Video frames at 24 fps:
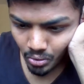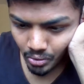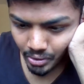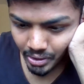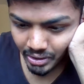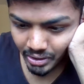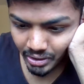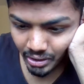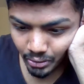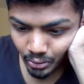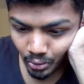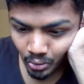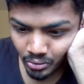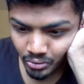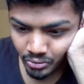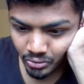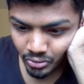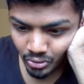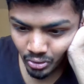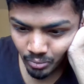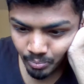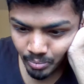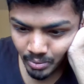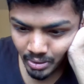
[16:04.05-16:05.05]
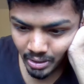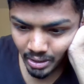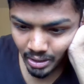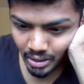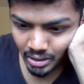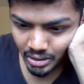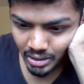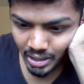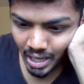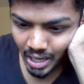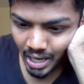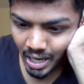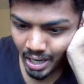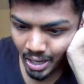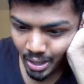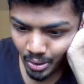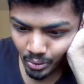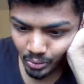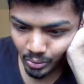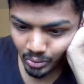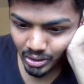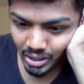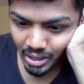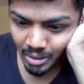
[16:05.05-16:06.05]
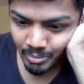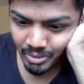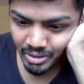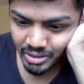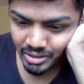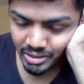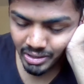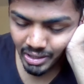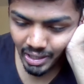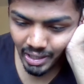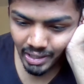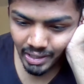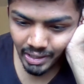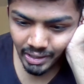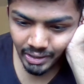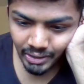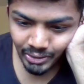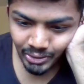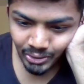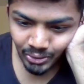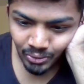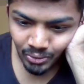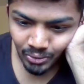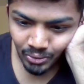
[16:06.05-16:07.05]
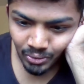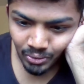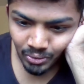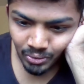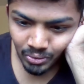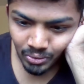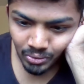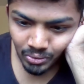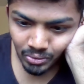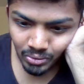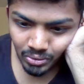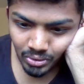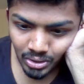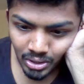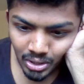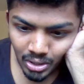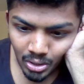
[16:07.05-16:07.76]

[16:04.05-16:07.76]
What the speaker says: Okay, the door is open. Now come inside. Door.